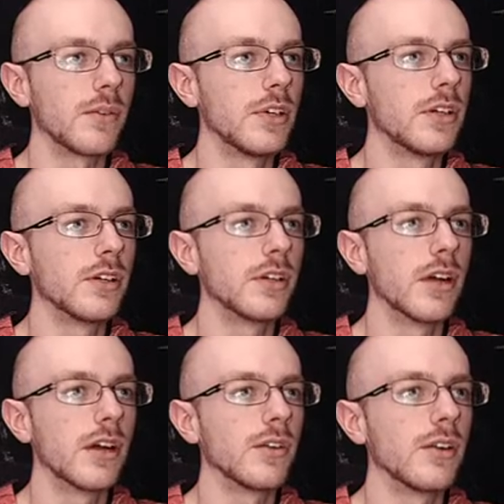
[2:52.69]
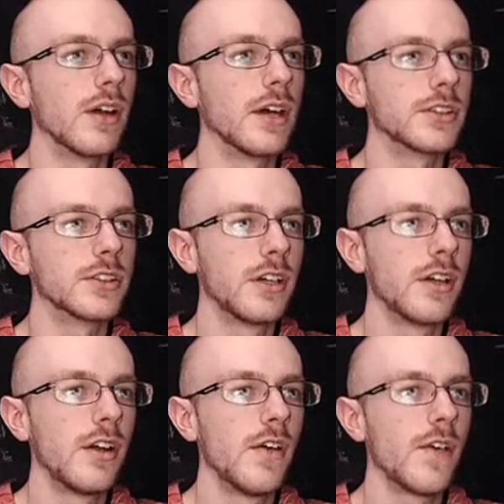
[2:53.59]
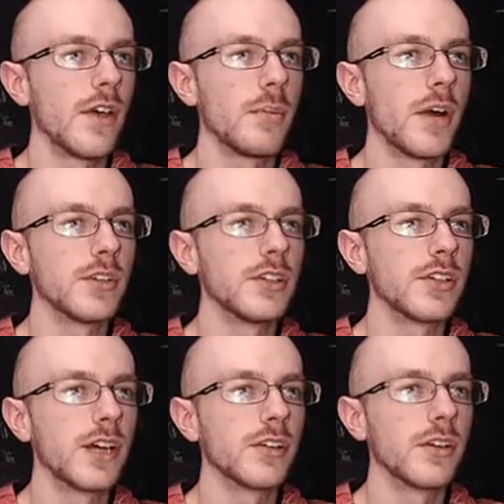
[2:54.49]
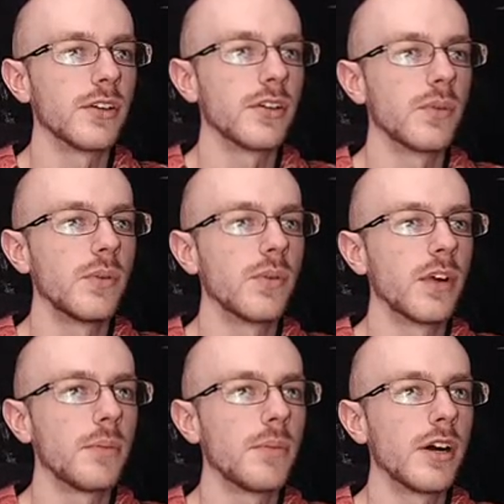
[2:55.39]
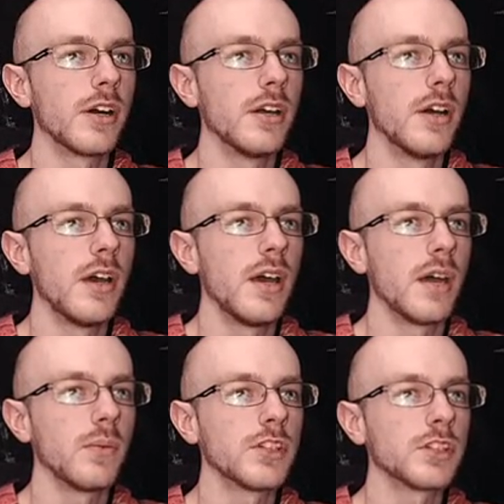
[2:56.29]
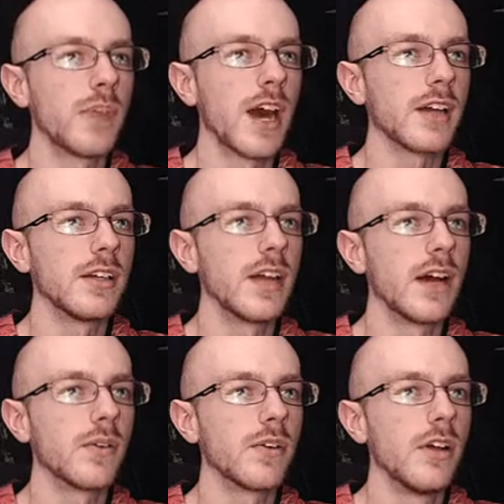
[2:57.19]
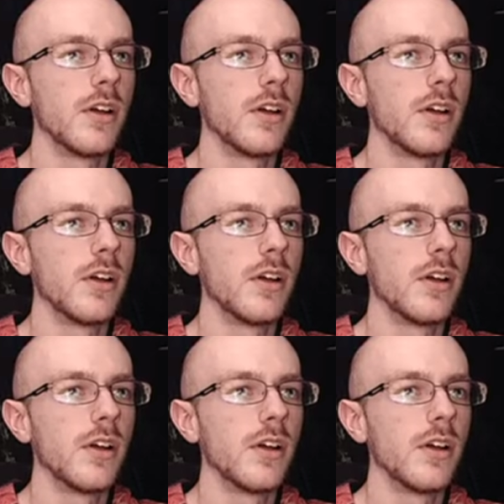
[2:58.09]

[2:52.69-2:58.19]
We couldn't care less about this, that, or the other thing. We run up on it, and we smack it down.